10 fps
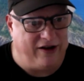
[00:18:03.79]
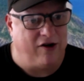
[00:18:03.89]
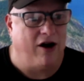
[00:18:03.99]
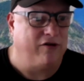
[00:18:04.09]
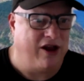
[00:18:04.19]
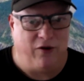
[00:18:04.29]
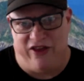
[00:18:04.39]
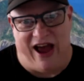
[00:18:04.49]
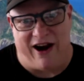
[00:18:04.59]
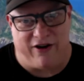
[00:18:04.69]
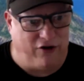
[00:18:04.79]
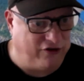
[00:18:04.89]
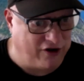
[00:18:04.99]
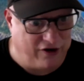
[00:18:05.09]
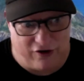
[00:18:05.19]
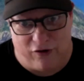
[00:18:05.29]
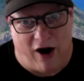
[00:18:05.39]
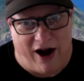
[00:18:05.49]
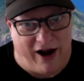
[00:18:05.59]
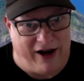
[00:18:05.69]
you know, I don't care if the actor is going to
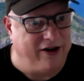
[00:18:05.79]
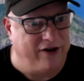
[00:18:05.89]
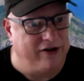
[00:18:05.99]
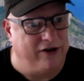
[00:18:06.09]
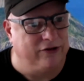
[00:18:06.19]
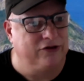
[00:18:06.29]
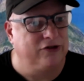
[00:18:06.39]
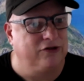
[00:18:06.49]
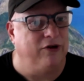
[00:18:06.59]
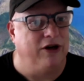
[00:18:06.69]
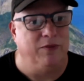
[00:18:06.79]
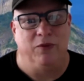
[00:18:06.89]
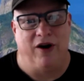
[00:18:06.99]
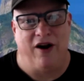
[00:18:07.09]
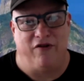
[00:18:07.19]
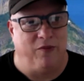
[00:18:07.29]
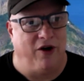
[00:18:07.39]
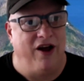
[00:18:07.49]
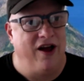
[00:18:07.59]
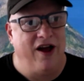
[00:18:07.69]
cry and you know, scream and whatever, but